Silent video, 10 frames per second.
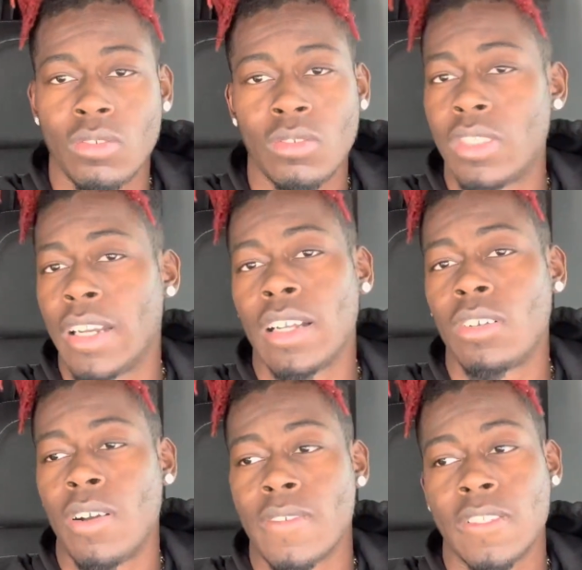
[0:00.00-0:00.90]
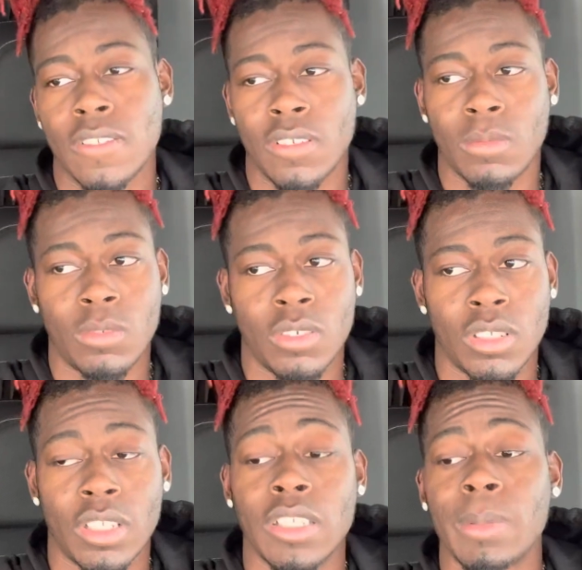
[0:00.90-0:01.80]
cannot go off these lower boards,
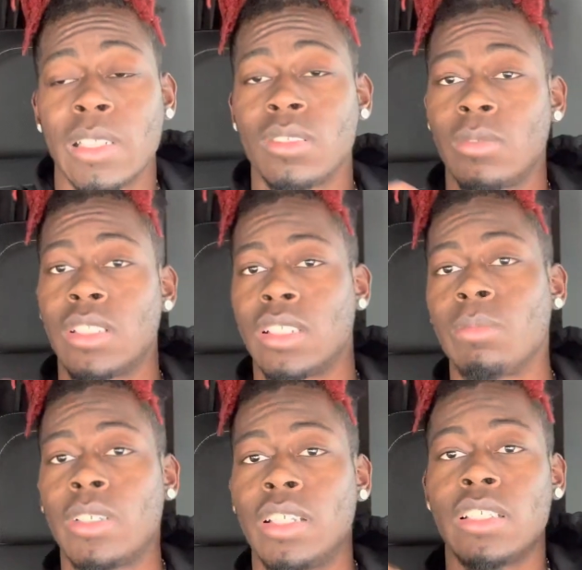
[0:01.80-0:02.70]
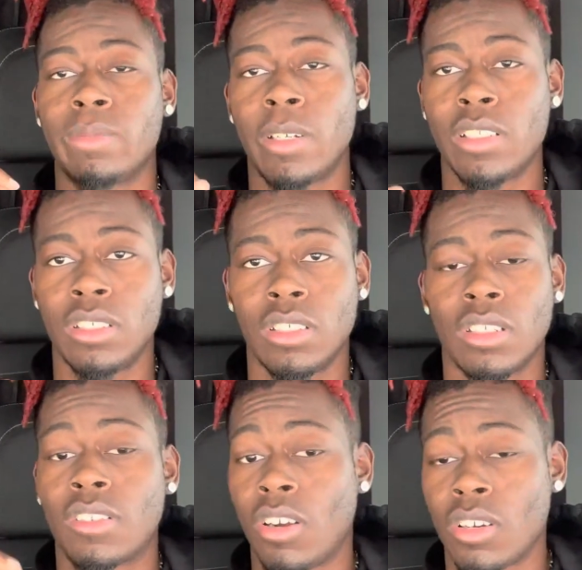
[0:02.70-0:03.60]
especially with something as small as a
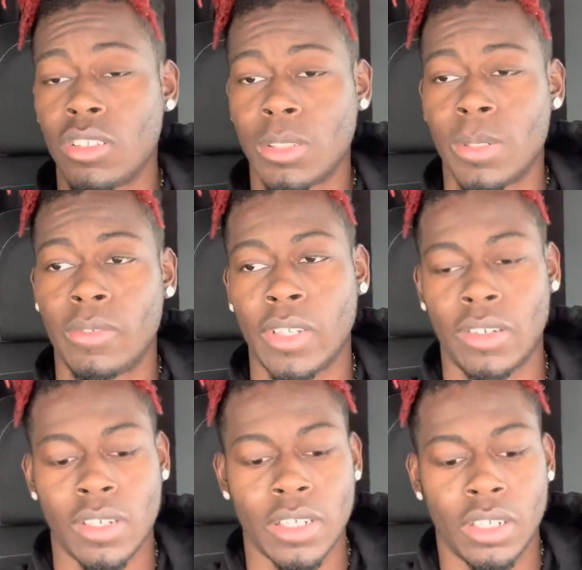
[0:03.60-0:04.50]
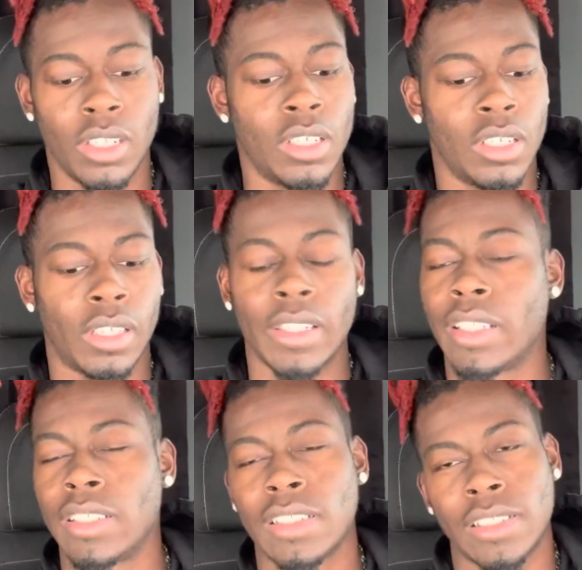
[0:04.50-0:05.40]
cargo sprinter van, right? Like
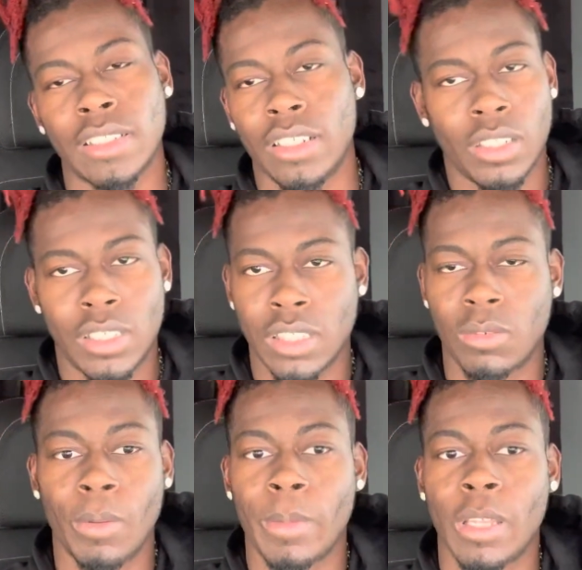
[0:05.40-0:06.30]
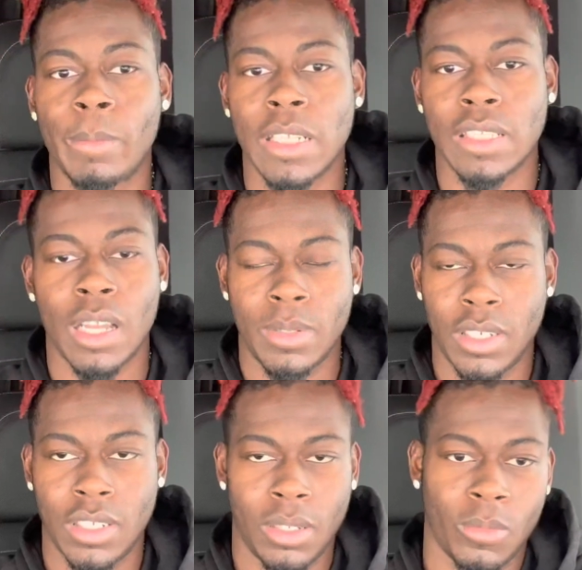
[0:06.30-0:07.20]
that it just won't be your best option
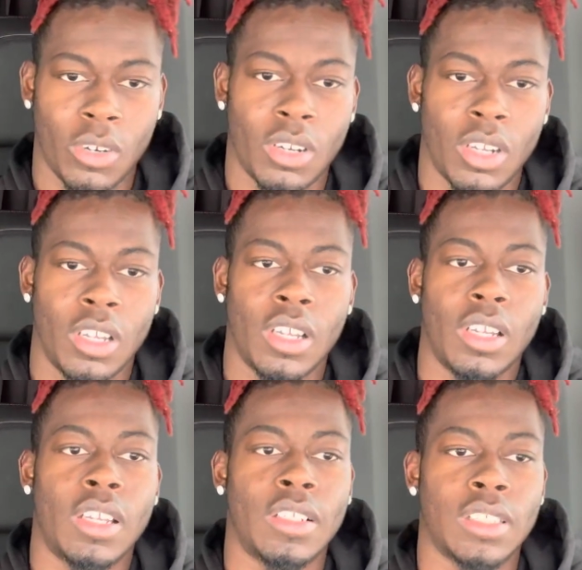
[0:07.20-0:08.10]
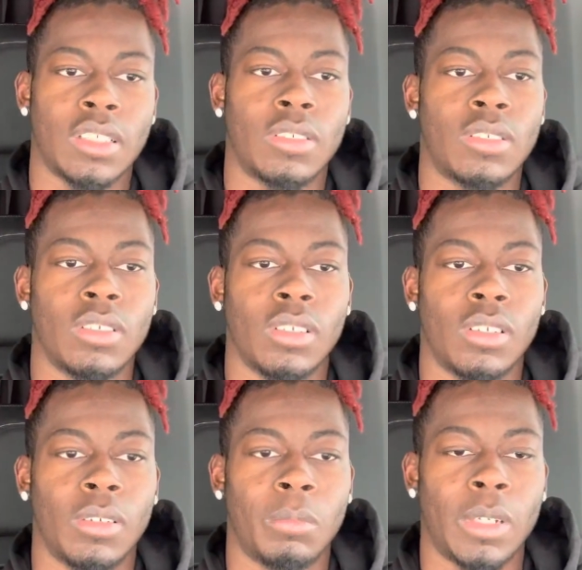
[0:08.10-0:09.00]
anymore. And so,
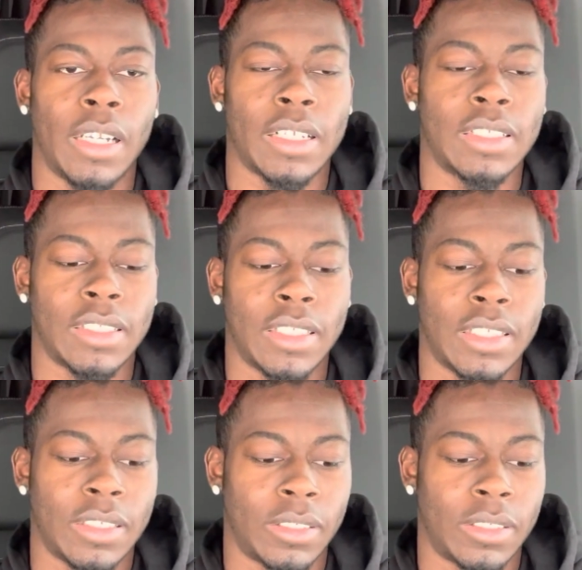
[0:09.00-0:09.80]
but like I said,